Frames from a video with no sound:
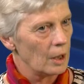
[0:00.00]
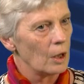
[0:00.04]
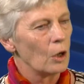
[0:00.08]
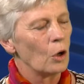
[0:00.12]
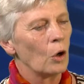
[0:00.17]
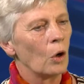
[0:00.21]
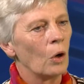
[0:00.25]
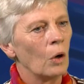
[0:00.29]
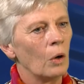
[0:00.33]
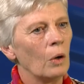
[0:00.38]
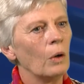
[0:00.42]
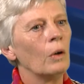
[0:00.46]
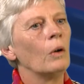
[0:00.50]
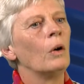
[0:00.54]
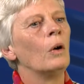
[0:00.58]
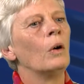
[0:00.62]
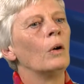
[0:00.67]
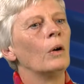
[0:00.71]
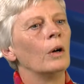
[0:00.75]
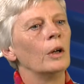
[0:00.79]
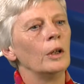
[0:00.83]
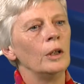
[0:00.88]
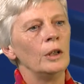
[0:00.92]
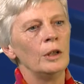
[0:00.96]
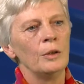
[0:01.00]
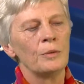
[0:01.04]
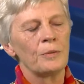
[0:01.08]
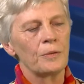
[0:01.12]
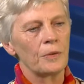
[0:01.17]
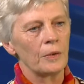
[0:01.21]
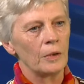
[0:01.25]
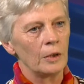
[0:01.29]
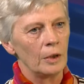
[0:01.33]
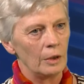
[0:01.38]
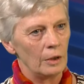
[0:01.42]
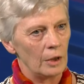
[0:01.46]
or if
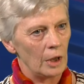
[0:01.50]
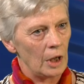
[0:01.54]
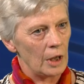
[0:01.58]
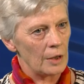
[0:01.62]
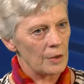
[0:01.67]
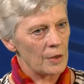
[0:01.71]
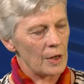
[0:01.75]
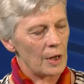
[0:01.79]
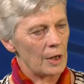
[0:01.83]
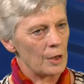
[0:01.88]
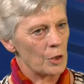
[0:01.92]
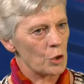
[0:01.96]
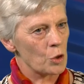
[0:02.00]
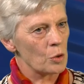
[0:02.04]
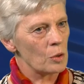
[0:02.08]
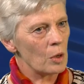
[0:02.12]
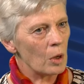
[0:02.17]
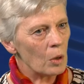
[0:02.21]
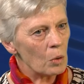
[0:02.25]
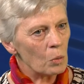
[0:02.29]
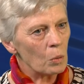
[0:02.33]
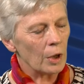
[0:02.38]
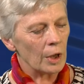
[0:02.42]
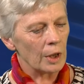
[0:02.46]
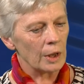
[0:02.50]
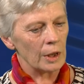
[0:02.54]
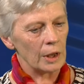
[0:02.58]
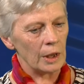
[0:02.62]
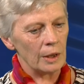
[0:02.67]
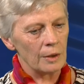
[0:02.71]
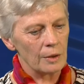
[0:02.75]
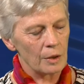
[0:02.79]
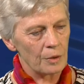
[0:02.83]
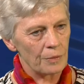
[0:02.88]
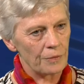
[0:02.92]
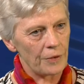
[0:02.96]
there's no one
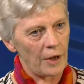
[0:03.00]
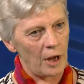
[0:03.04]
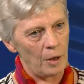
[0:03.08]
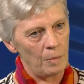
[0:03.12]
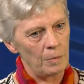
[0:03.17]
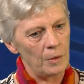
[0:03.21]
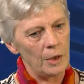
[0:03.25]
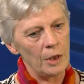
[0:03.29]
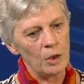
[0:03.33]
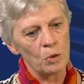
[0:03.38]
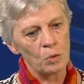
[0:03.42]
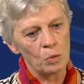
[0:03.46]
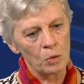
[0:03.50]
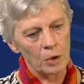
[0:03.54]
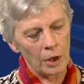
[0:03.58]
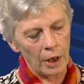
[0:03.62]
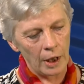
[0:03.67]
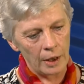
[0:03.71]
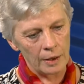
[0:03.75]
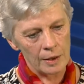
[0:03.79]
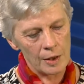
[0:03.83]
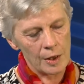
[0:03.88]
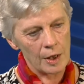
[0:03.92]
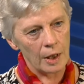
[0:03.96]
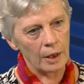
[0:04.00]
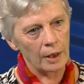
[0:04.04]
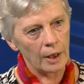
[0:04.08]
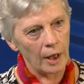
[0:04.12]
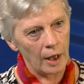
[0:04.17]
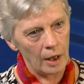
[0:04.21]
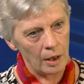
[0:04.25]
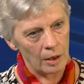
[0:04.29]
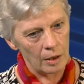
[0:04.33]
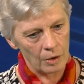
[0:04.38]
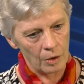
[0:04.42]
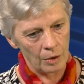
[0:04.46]
in the family who can take
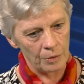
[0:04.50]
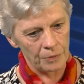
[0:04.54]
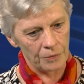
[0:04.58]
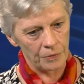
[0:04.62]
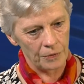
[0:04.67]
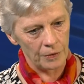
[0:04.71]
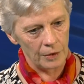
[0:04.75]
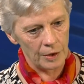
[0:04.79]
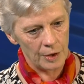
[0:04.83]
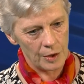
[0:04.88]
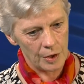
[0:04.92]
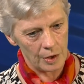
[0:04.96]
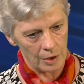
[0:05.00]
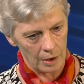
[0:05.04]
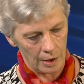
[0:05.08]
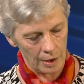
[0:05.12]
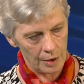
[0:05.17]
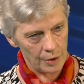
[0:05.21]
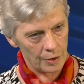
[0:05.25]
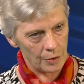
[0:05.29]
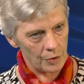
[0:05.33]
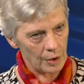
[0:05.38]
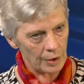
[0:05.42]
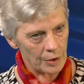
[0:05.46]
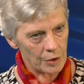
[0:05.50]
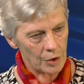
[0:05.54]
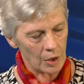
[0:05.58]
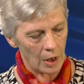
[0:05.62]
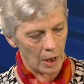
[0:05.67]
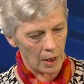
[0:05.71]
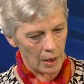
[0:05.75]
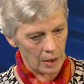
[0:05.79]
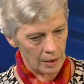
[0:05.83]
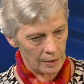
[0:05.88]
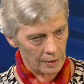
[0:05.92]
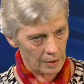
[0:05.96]
care of the
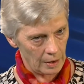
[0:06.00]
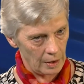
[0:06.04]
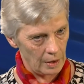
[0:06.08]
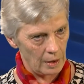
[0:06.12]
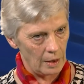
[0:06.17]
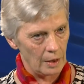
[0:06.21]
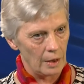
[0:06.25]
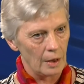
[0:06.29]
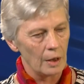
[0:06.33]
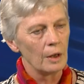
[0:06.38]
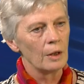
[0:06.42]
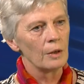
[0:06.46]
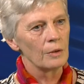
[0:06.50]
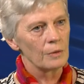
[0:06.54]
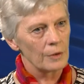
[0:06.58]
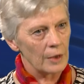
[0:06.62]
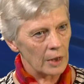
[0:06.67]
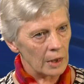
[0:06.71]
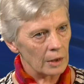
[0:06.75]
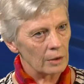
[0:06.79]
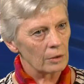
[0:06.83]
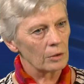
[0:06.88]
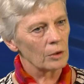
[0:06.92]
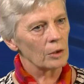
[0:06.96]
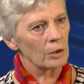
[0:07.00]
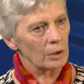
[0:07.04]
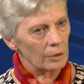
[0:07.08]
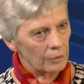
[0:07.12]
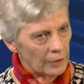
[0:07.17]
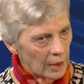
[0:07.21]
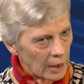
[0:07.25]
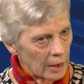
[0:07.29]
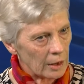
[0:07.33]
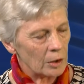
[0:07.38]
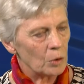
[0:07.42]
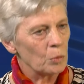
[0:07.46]
child.
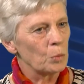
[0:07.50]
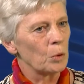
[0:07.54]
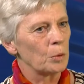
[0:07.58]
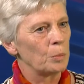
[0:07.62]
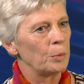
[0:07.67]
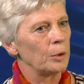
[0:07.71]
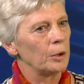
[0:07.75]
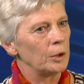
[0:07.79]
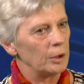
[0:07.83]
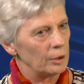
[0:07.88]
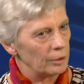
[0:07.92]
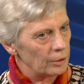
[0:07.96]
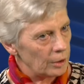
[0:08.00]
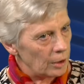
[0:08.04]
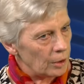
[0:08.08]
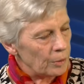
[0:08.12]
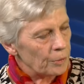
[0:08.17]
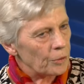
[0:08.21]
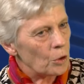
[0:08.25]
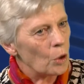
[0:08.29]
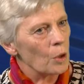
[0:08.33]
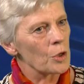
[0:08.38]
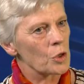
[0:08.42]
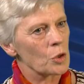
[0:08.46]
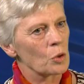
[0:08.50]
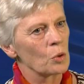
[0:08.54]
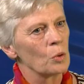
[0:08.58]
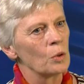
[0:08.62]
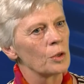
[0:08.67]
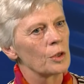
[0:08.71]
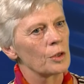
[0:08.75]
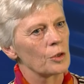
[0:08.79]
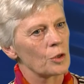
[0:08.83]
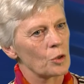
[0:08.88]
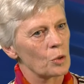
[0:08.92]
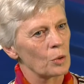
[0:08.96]
Then it would be, of course,
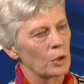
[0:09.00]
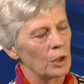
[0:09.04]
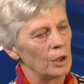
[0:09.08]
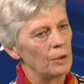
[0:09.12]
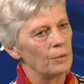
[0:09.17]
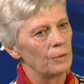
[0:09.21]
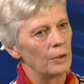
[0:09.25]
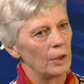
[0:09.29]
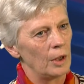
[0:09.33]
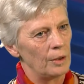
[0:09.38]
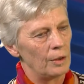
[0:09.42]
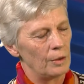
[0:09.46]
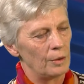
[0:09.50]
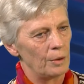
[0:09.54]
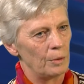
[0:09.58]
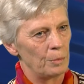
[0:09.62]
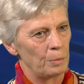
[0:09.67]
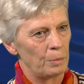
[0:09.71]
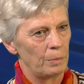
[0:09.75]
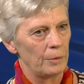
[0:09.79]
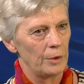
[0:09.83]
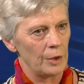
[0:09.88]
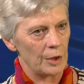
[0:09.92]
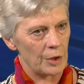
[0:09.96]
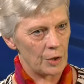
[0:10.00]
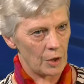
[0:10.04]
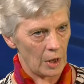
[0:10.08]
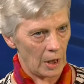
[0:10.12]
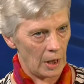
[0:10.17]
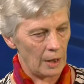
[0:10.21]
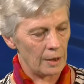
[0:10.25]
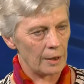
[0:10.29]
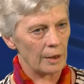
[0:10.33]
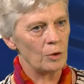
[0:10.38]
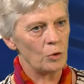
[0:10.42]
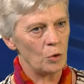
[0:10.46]
good to give the
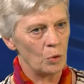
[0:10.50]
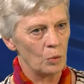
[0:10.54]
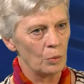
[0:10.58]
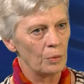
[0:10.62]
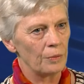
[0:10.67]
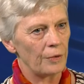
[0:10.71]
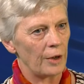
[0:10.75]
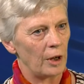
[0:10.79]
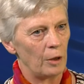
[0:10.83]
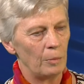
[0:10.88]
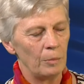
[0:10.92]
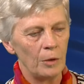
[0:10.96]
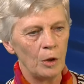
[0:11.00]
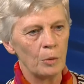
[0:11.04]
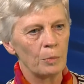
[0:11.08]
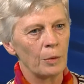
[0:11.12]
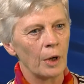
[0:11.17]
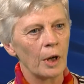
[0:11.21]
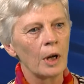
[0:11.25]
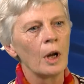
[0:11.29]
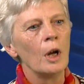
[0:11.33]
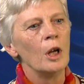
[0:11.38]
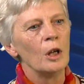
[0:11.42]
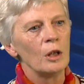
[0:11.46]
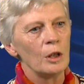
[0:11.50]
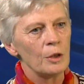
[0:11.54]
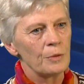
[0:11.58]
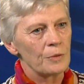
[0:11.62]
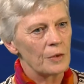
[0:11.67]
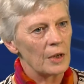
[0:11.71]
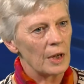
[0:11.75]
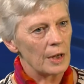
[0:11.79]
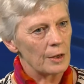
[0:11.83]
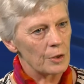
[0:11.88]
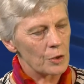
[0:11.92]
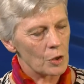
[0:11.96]
child a new family. But if
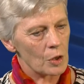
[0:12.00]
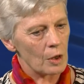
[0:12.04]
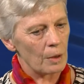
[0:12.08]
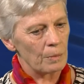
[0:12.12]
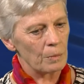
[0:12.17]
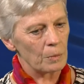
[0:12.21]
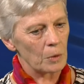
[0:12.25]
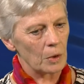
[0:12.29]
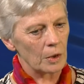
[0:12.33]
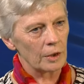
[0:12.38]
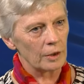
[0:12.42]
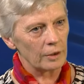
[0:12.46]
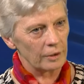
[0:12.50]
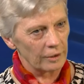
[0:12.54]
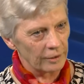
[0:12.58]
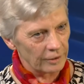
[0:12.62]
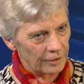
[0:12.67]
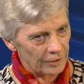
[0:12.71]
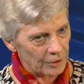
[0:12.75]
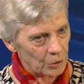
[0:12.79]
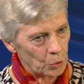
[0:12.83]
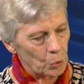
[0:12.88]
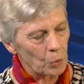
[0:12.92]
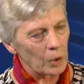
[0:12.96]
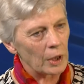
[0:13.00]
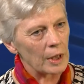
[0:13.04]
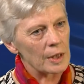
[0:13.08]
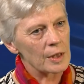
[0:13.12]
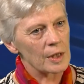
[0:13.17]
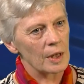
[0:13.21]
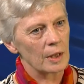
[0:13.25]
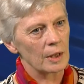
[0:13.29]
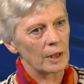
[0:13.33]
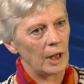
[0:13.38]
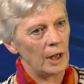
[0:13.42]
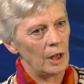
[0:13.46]
there's someone who can
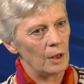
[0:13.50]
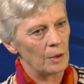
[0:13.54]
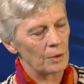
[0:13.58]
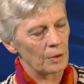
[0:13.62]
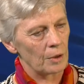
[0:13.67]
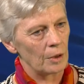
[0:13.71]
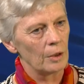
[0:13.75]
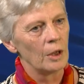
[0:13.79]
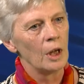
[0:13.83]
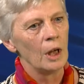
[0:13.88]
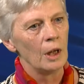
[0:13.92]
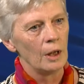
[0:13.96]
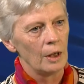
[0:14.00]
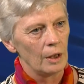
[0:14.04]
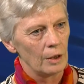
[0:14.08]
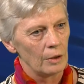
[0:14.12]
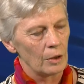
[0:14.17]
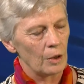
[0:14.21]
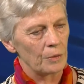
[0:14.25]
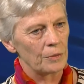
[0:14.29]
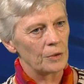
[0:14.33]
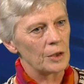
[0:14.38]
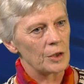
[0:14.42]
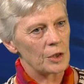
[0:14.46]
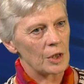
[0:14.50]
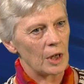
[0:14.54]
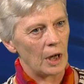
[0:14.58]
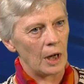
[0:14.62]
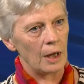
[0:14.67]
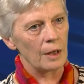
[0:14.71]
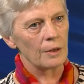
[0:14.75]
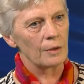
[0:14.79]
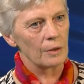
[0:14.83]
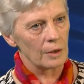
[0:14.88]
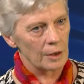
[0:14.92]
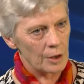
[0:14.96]
take care of the
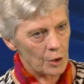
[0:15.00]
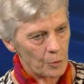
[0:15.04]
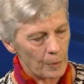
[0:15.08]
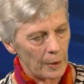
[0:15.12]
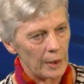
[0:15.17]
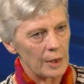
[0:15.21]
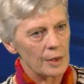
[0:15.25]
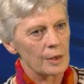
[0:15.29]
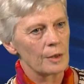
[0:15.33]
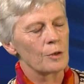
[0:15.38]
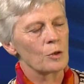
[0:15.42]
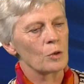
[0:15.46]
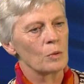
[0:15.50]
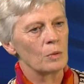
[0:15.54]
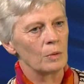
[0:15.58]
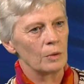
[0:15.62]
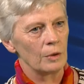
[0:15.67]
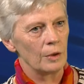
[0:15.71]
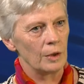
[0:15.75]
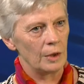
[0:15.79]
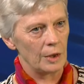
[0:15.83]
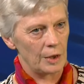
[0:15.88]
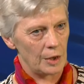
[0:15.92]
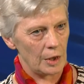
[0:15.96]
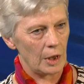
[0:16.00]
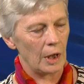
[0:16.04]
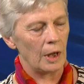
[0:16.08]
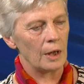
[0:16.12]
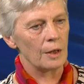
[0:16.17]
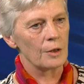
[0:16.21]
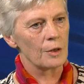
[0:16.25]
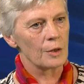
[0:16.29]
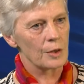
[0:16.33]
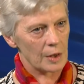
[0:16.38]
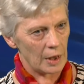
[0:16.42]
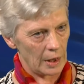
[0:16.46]
child, it's better to the
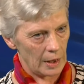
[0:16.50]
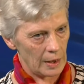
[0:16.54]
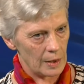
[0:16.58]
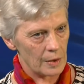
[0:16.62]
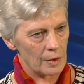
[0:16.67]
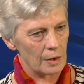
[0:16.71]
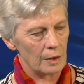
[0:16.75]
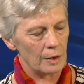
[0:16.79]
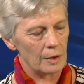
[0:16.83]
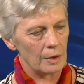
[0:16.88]
child stays.